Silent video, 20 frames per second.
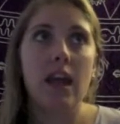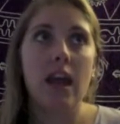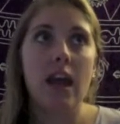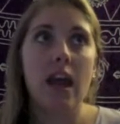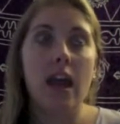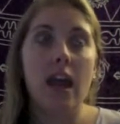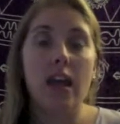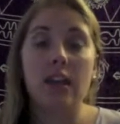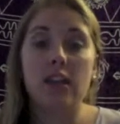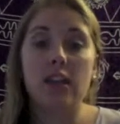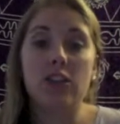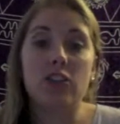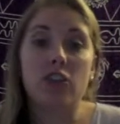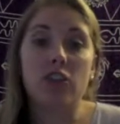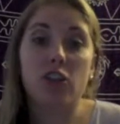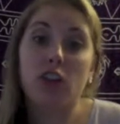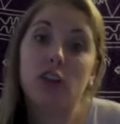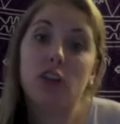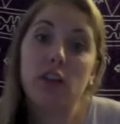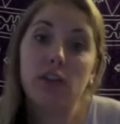And his
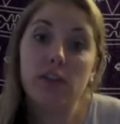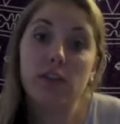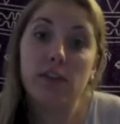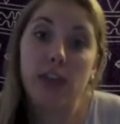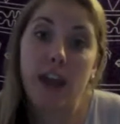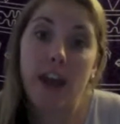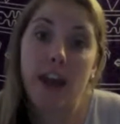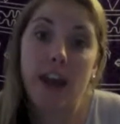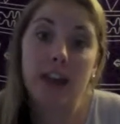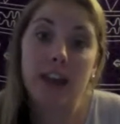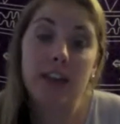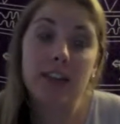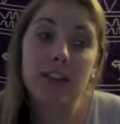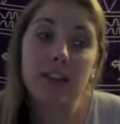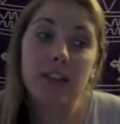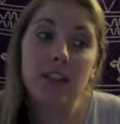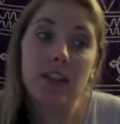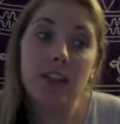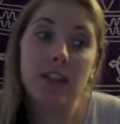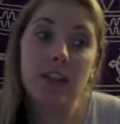
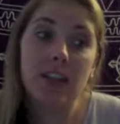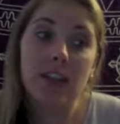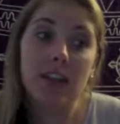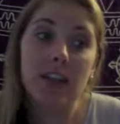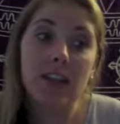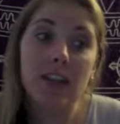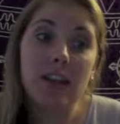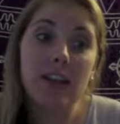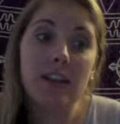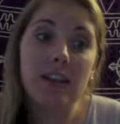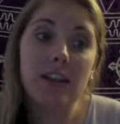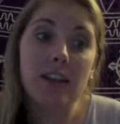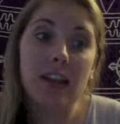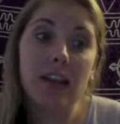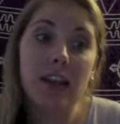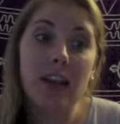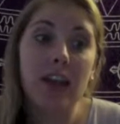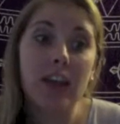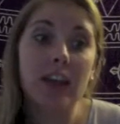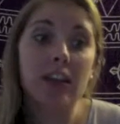girlfriend is
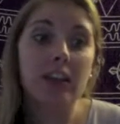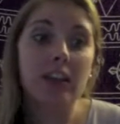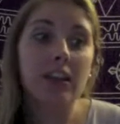like,